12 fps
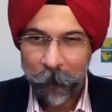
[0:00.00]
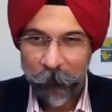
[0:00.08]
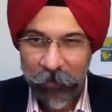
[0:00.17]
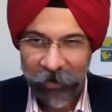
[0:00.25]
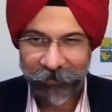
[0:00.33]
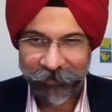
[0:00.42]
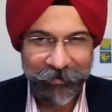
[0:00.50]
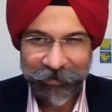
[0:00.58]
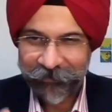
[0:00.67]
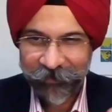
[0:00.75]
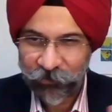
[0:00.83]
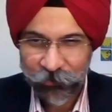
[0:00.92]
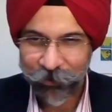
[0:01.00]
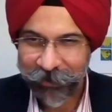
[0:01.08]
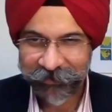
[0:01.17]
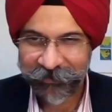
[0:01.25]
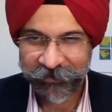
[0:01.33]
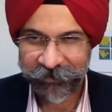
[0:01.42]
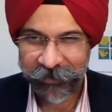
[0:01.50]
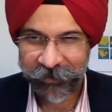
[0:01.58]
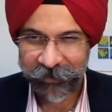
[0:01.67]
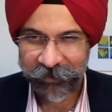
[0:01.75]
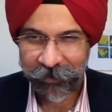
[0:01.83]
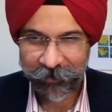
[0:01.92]
But the journey didn't
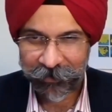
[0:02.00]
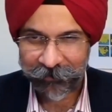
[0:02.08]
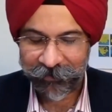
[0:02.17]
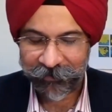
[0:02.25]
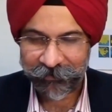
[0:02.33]
start like this.